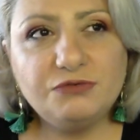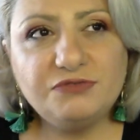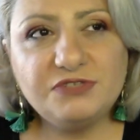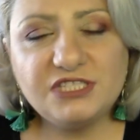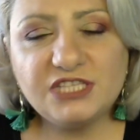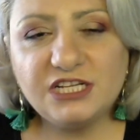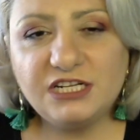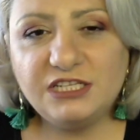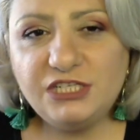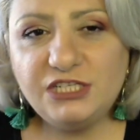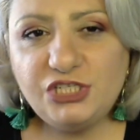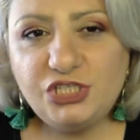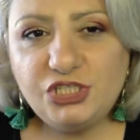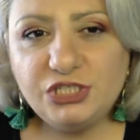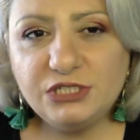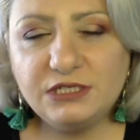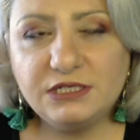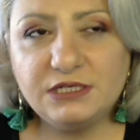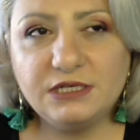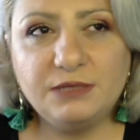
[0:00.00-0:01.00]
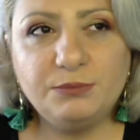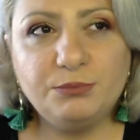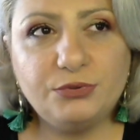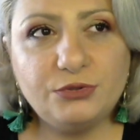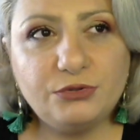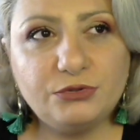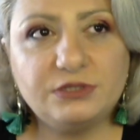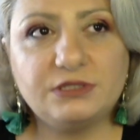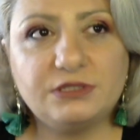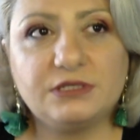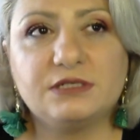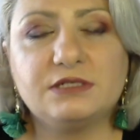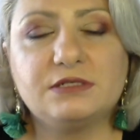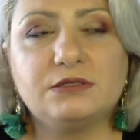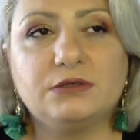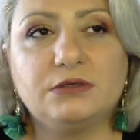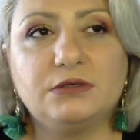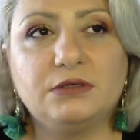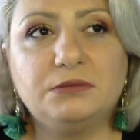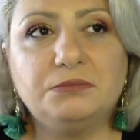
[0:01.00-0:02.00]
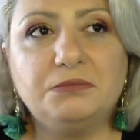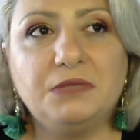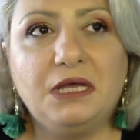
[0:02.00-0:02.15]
strategic importance uh,